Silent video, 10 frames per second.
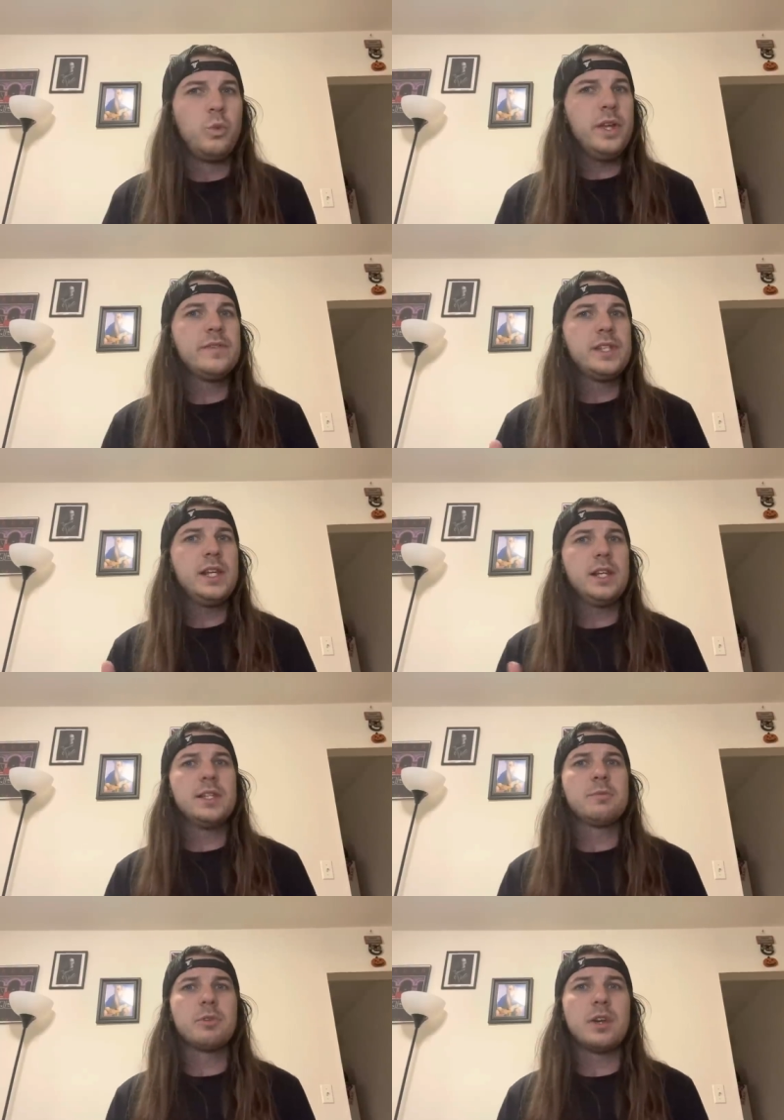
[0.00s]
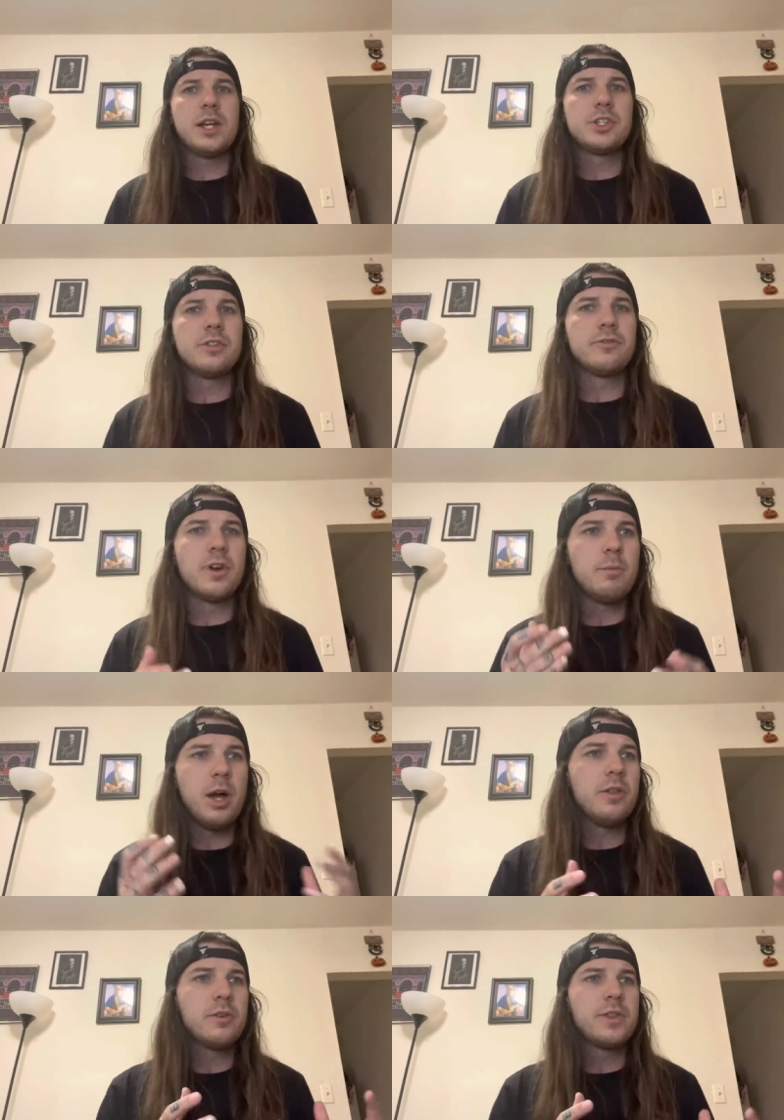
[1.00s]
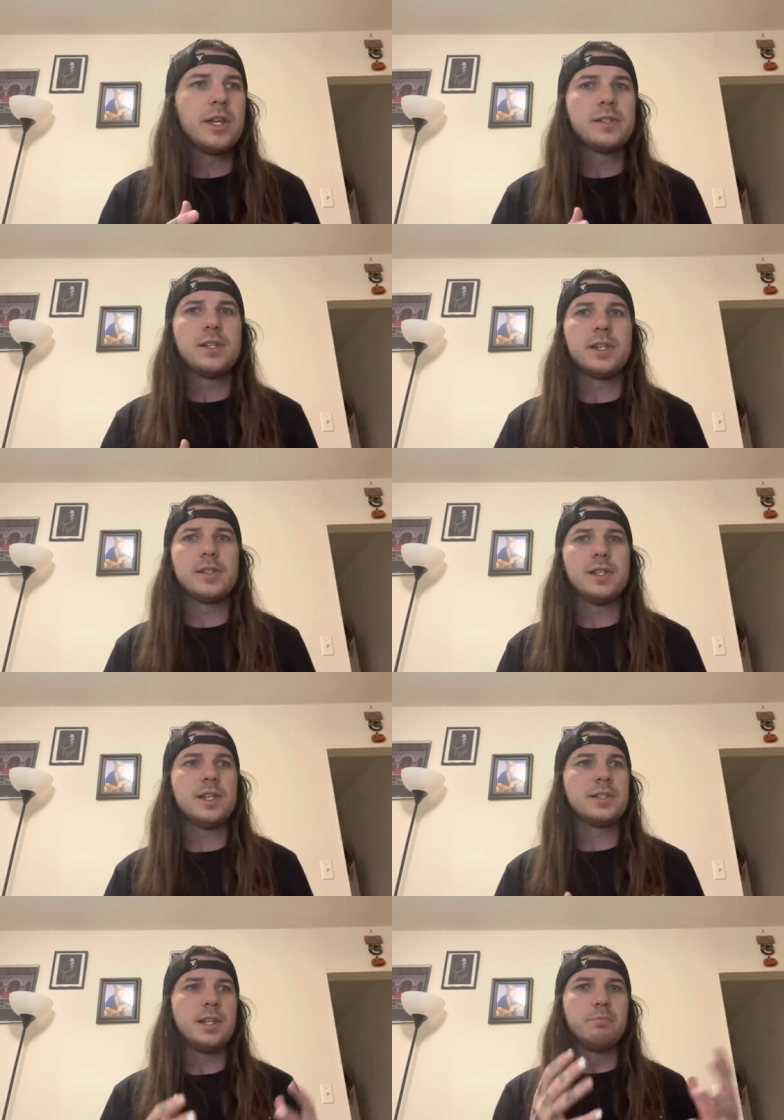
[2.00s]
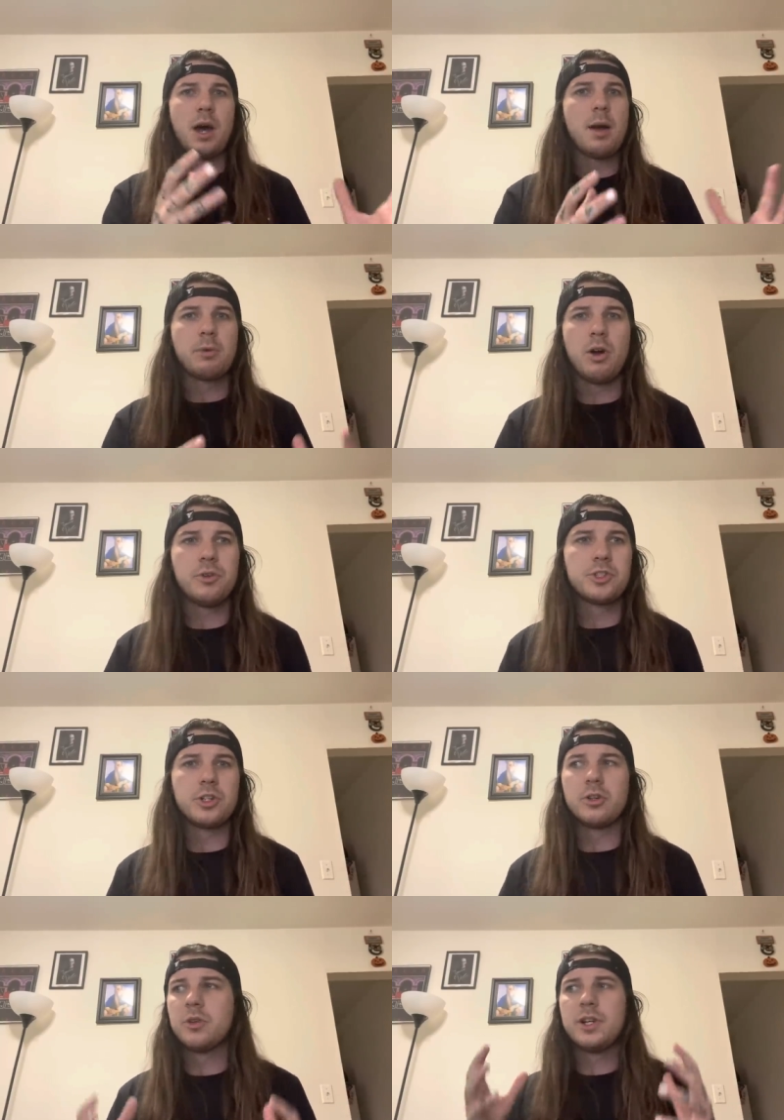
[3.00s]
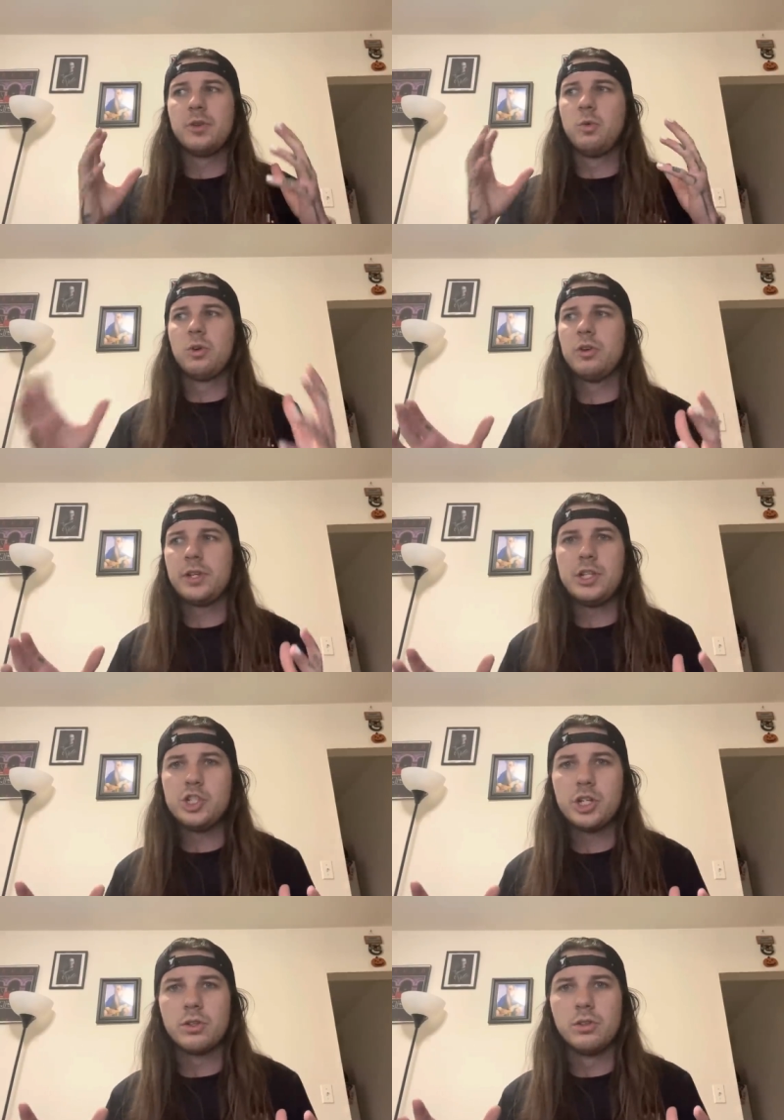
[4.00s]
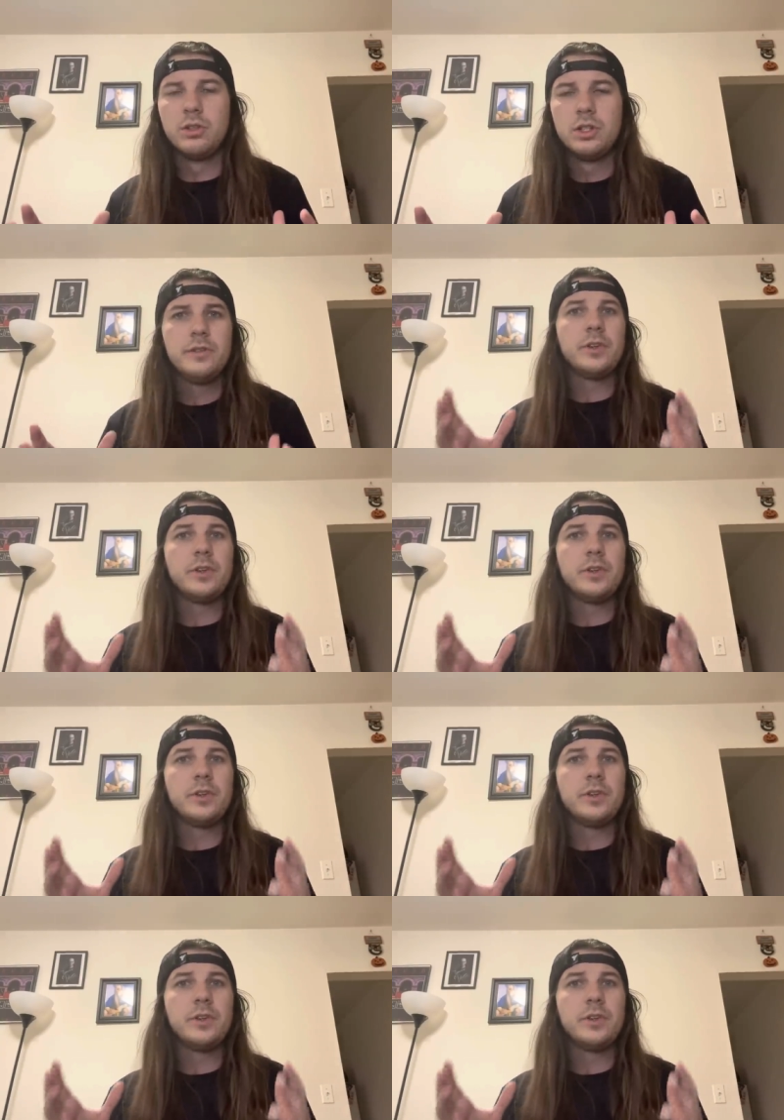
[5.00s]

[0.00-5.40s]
we have seen inspiration from other things that exist in pop culture or in the world in general.